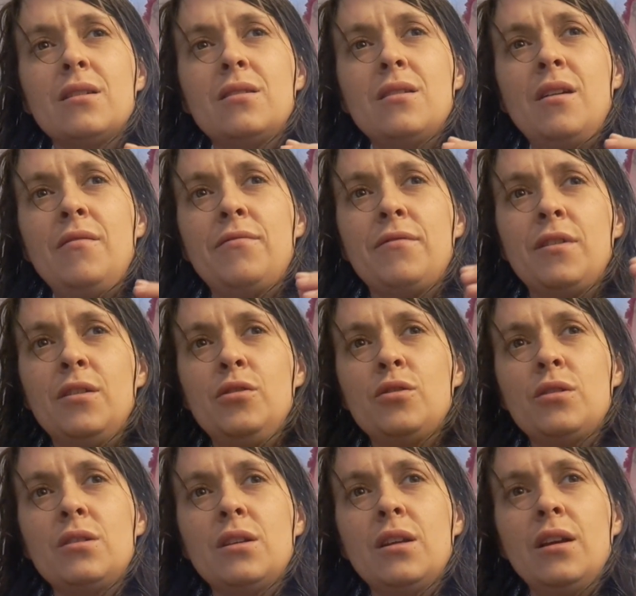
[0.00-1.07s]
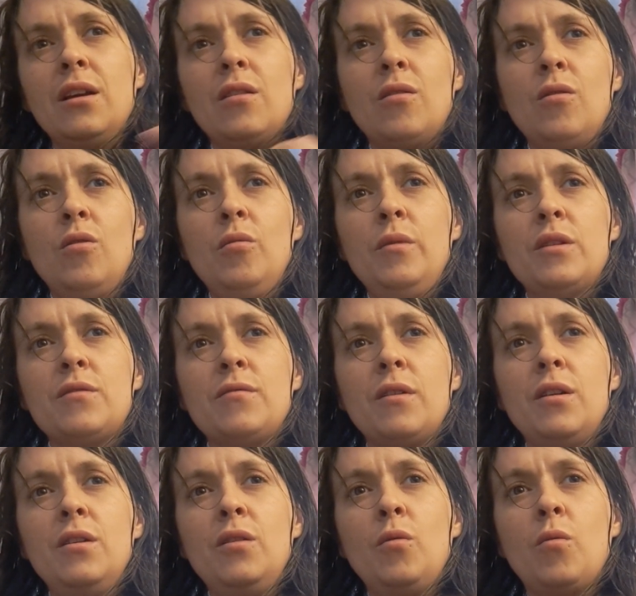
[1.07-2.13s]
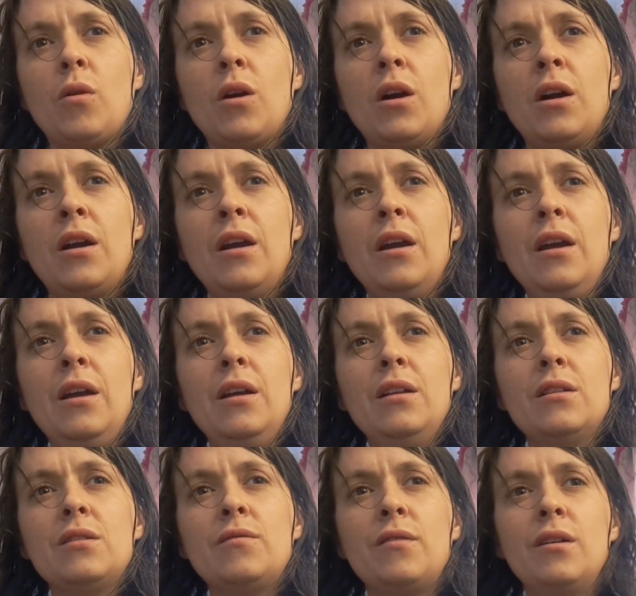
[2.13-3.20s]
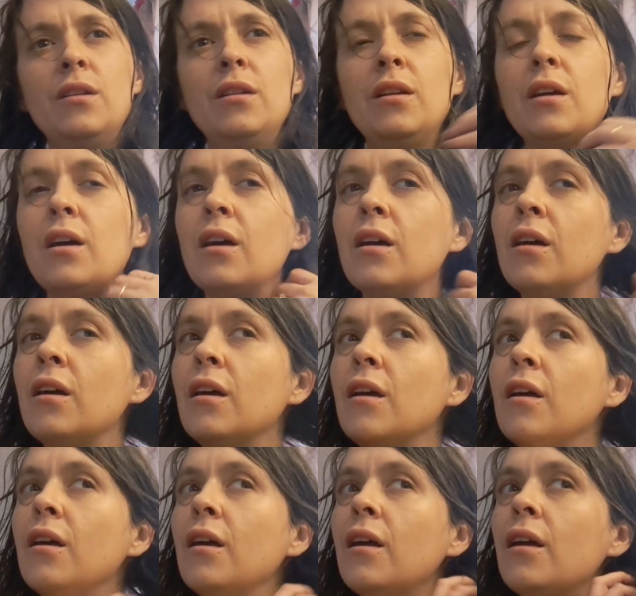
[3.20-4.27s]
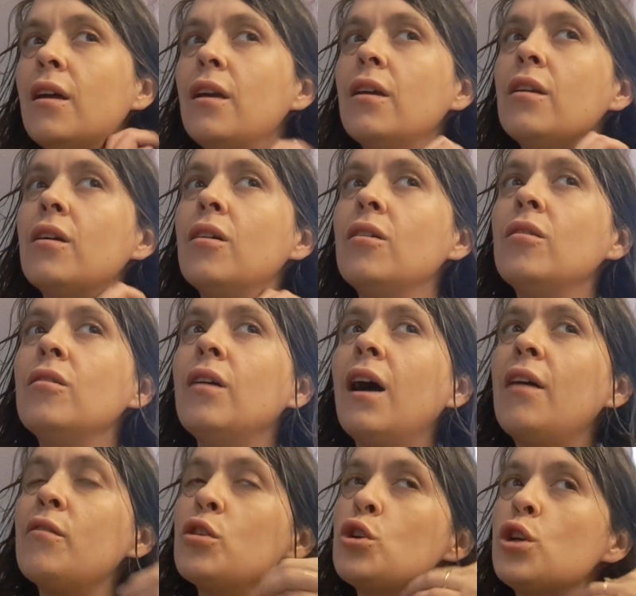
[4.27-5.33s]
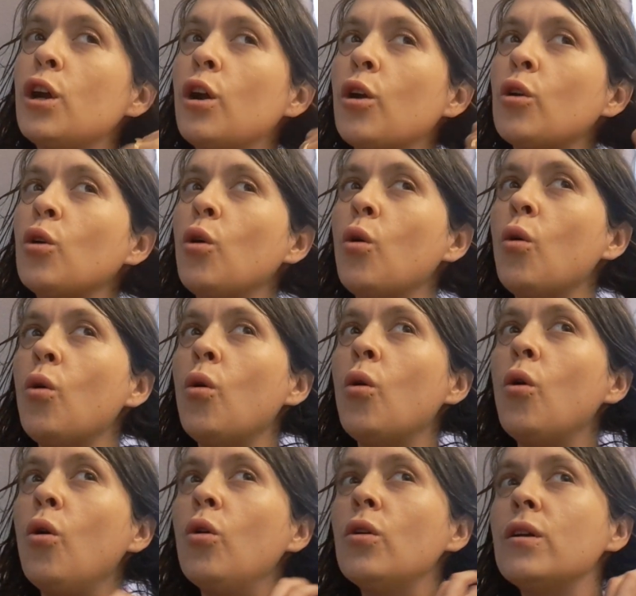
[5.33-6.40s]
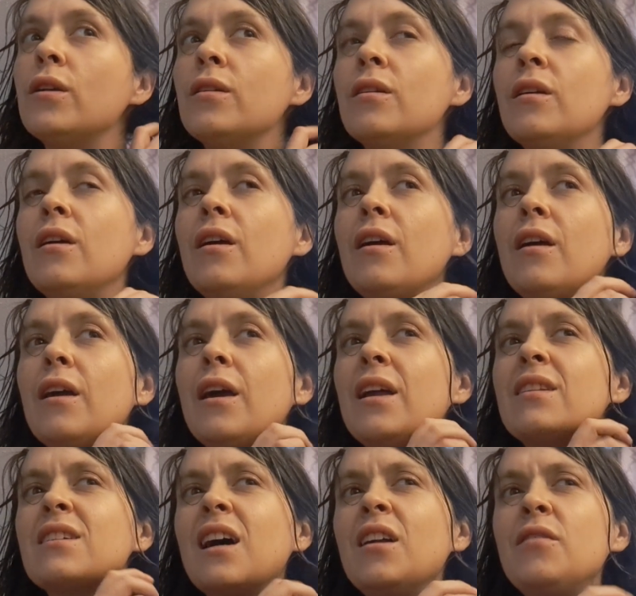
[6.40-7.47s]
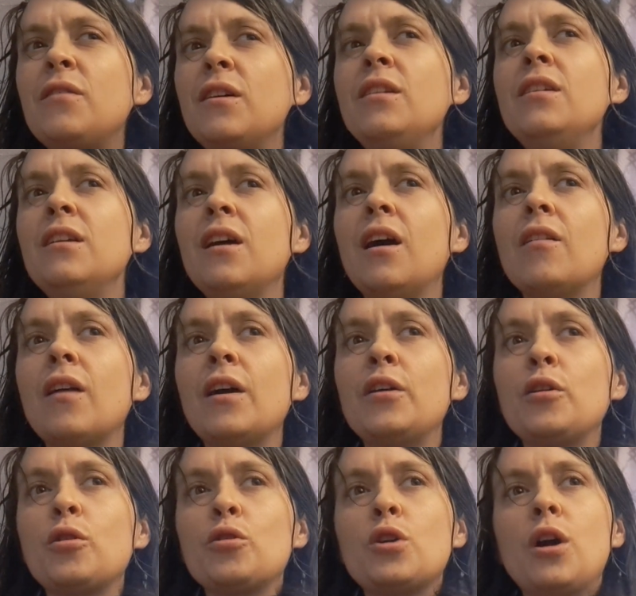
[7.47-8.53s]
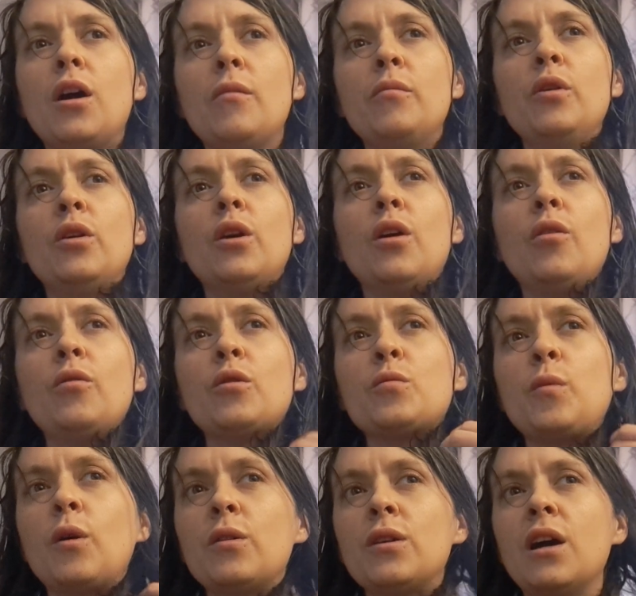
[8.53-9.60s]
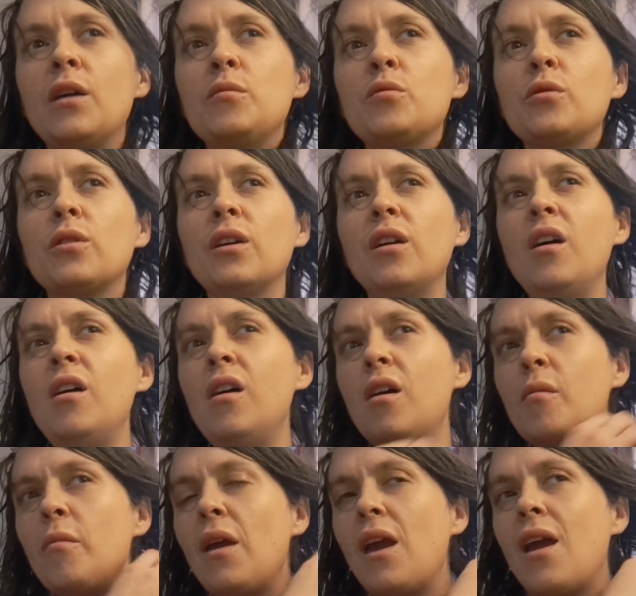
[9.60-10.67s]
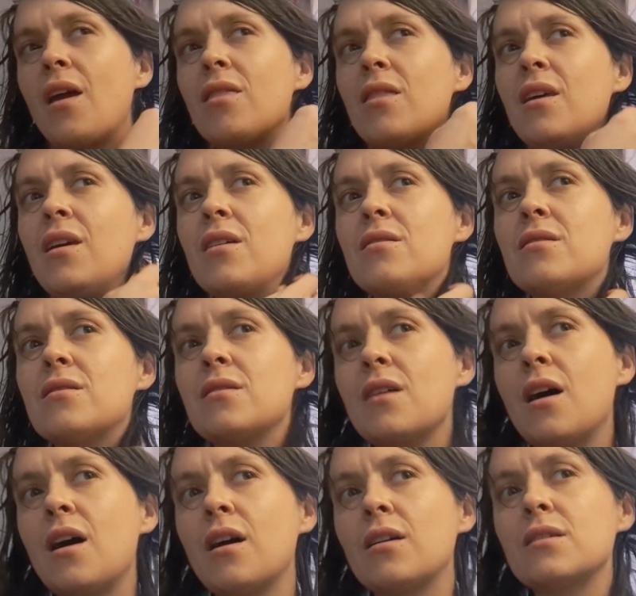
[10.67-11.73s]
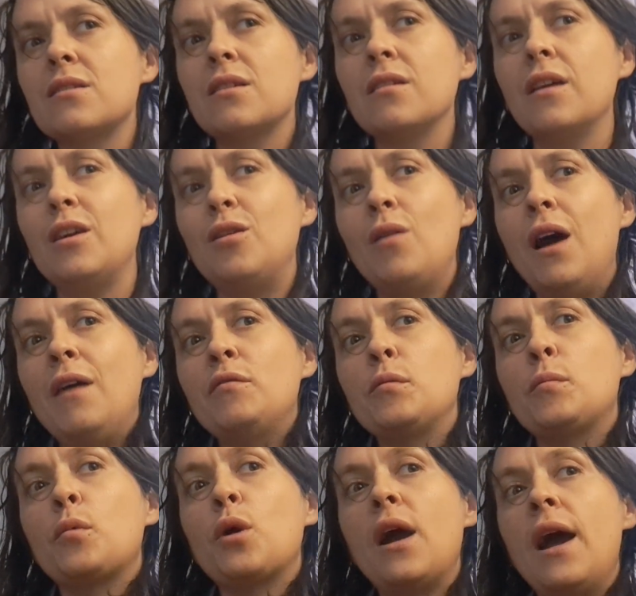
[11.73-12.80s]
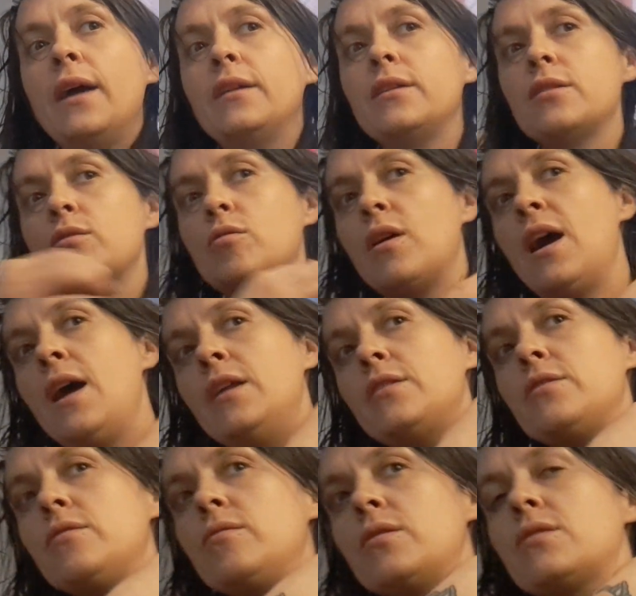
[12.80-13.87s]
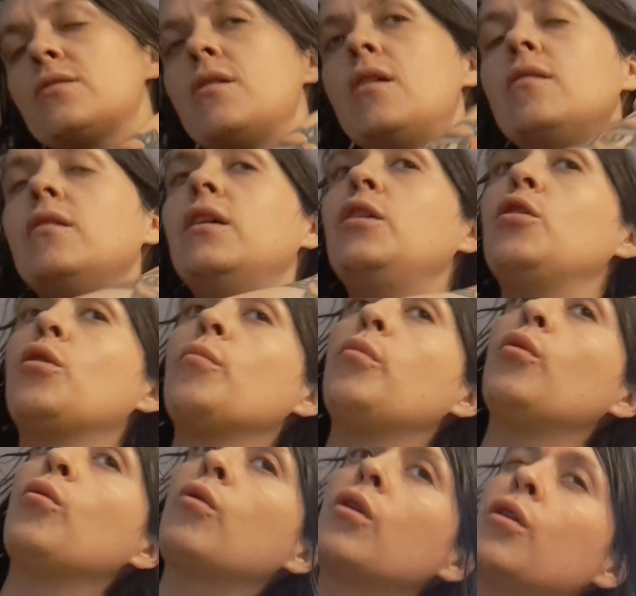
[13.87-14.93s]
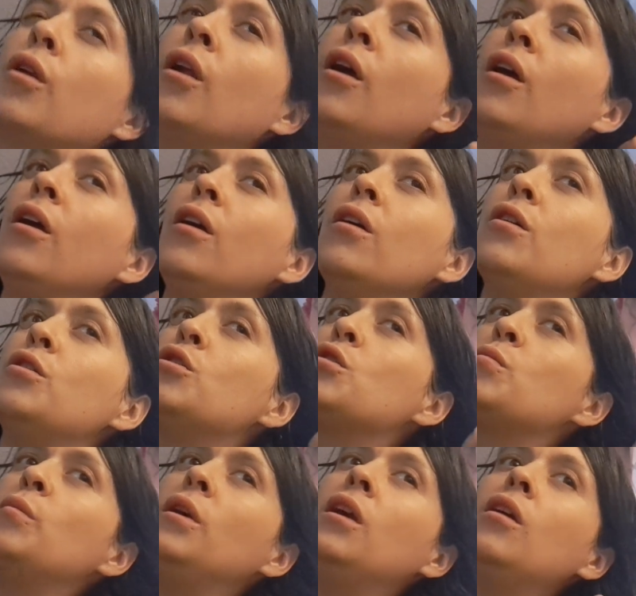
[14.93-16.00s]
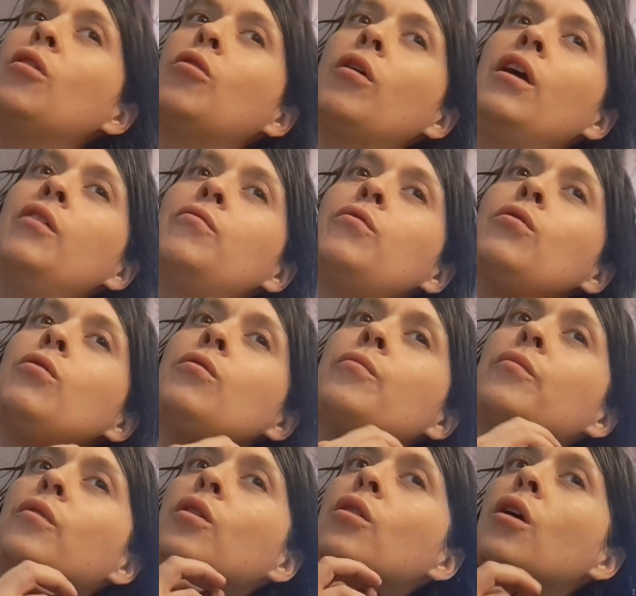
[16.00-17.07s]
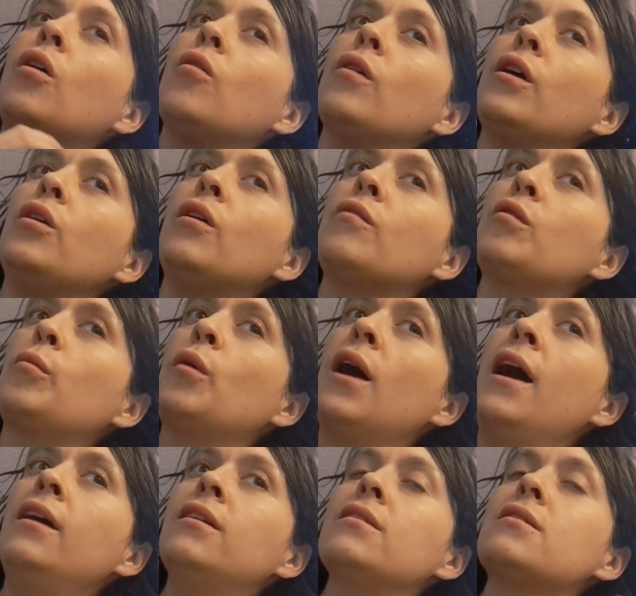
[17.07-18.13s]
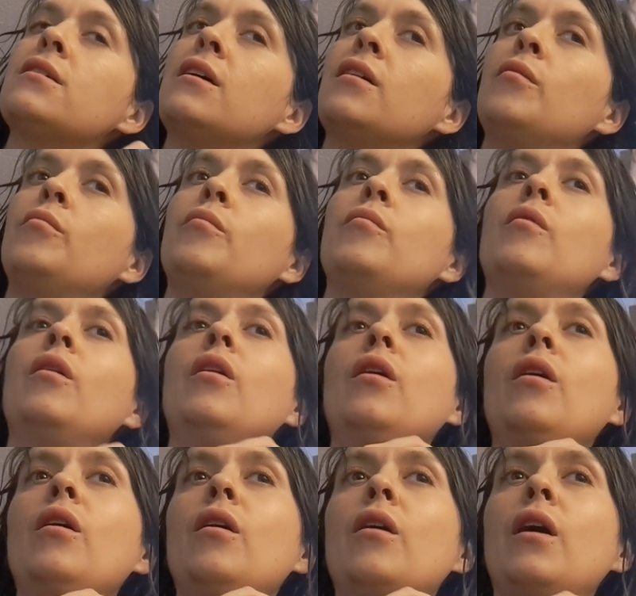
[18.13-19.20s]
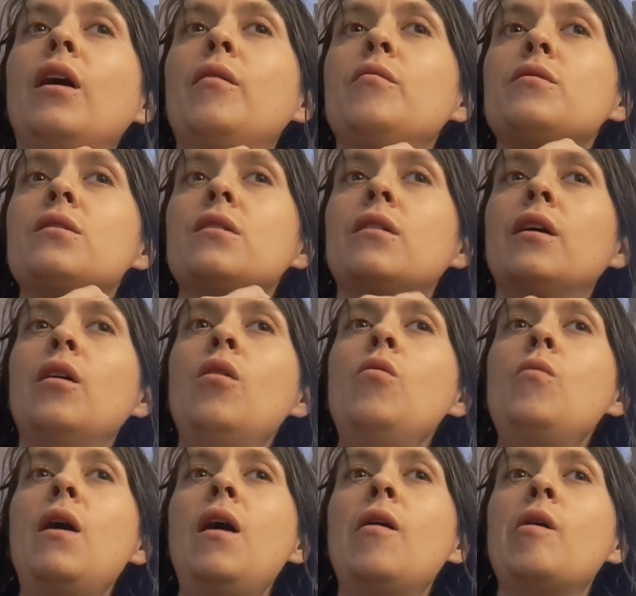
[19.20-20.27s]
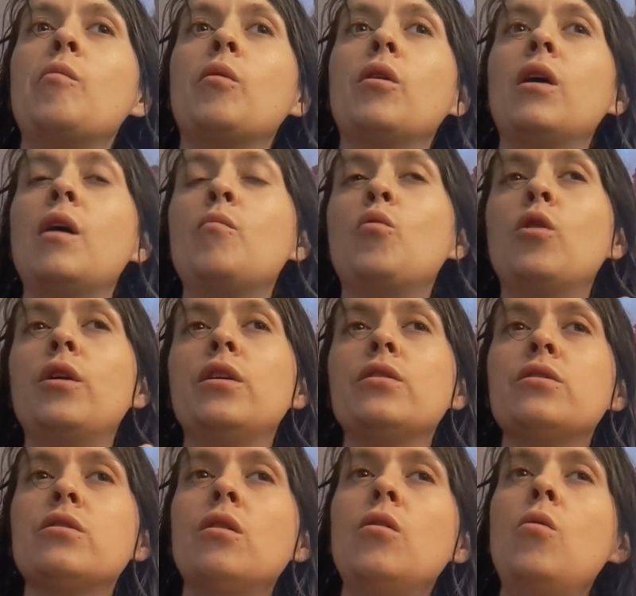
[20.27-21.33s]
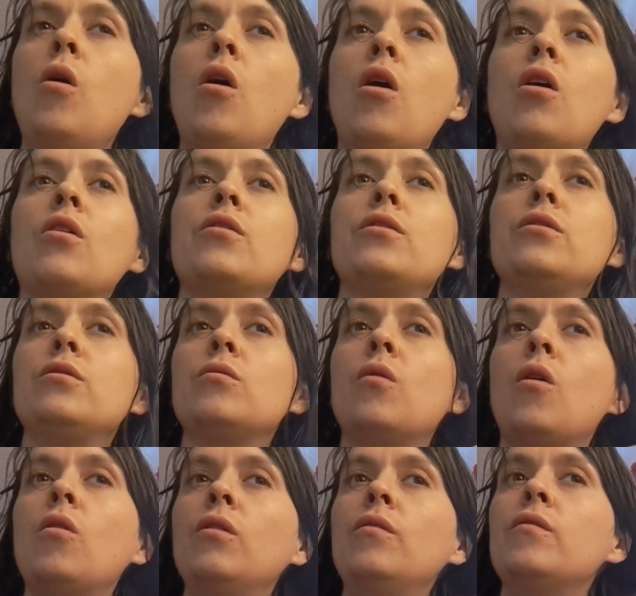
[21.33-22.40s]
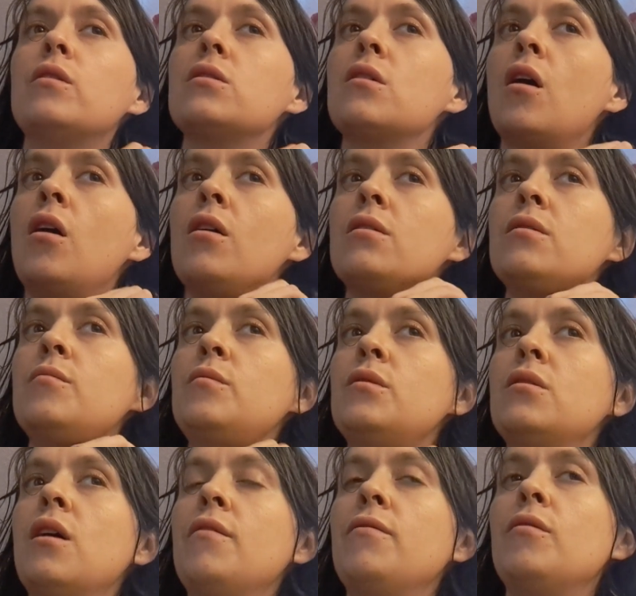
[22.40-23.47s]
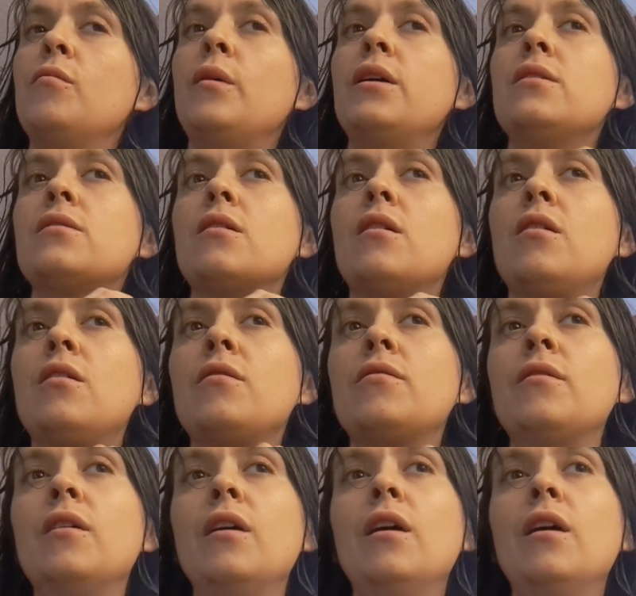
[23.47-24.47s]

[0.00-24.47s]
It's not fun just sitting at home. It's fun to work. It's fun to, you know, have a shared goal. And it's kind of fun to not like your job, you know? There's times you're like, oh man, this sucks. And like you have to practice gratitude. It's not like you're born just being grateful, you know? Like you have to practice it and and see like, oh wow, I work I'm working so hard to do all of this awesome stuff for myself.